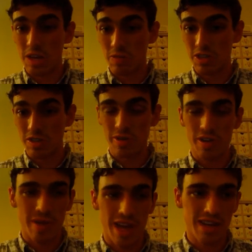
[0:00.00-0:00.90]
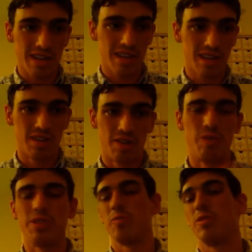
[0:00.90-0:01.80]
with the terminal command,
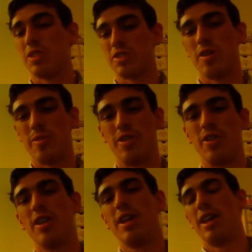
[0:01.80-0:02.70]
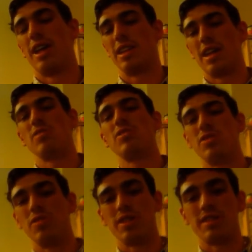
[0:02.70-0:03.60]
with the terminal, it allows
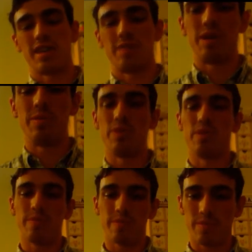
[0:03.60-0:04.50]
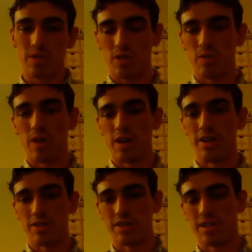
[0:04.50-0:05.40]
students and people who are
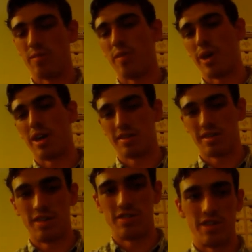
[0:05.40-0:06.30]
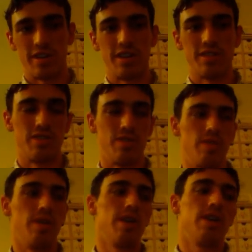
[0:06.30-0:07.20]
interested in robotics and engineering
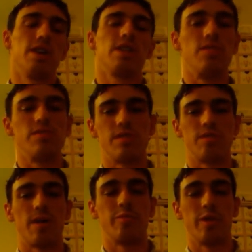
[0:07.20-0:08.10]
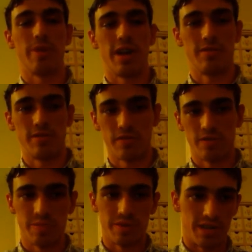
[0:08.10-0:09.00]
to use the Raspberry Pi to its
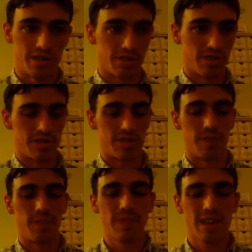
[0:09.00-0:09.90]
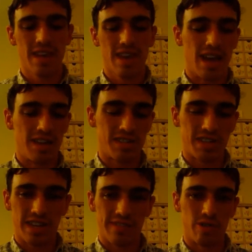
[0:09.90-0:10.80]
fullest potential. And so, I'm
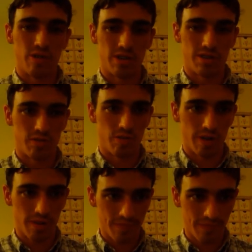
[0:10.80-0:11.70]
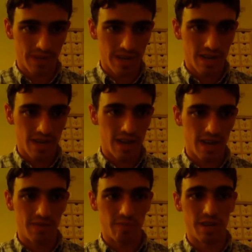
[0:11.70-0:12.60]
just going to give you a quick tutorial.
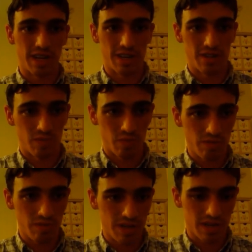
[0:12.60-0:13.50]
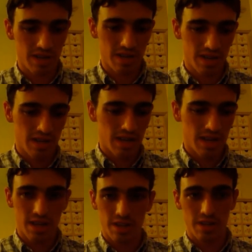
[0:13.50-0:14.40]
If you want to get into the root,
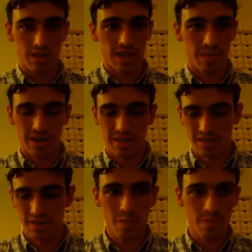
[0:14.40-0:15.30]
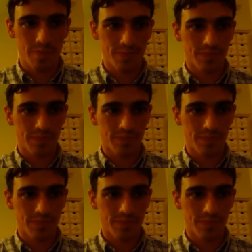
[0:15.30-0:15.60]
type in SU.